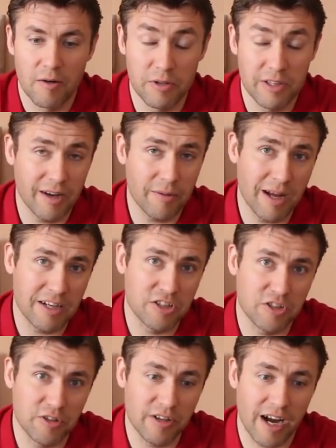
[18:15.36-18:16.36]
with their
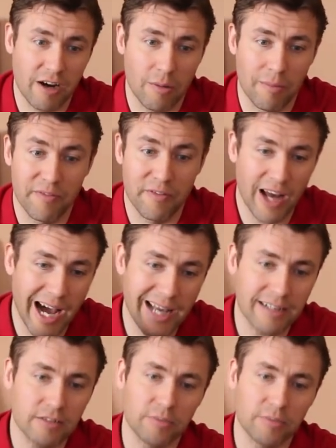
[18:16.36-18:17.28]
manager Jurgen Klopp flying